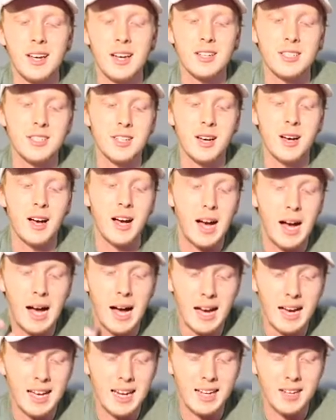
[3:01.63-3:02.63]
Actually,
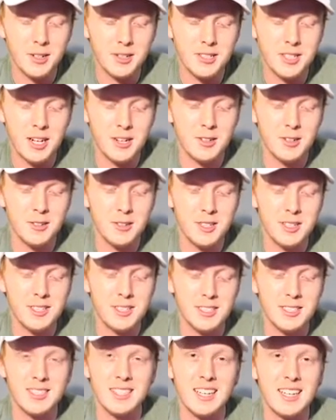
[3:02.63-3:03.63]
I gotta go check real quick
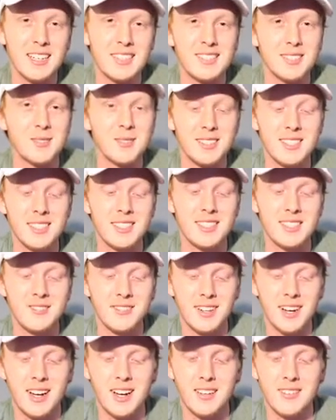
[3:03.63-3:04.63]
just in case there was
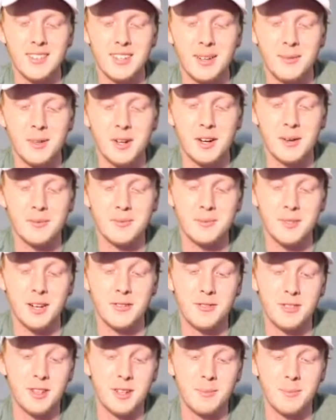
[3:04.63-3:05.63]
65, and I
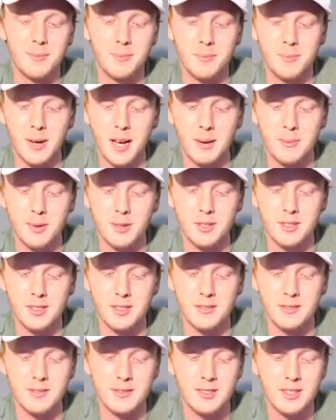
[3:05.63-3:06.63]
feel like a bad
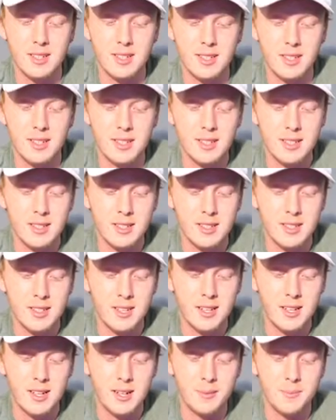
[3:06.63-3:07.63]
person
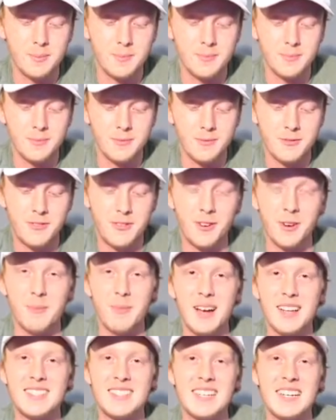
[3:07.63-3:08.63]
for
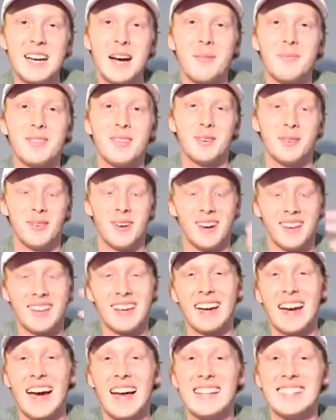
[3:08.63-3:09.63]
messing up the what
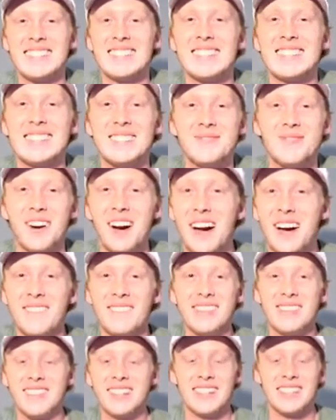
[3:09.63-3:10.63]
the guy had
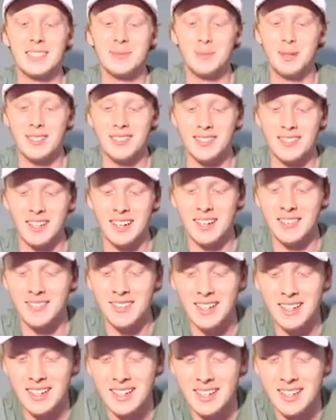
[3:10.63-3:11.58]
65 and he gets pissed off.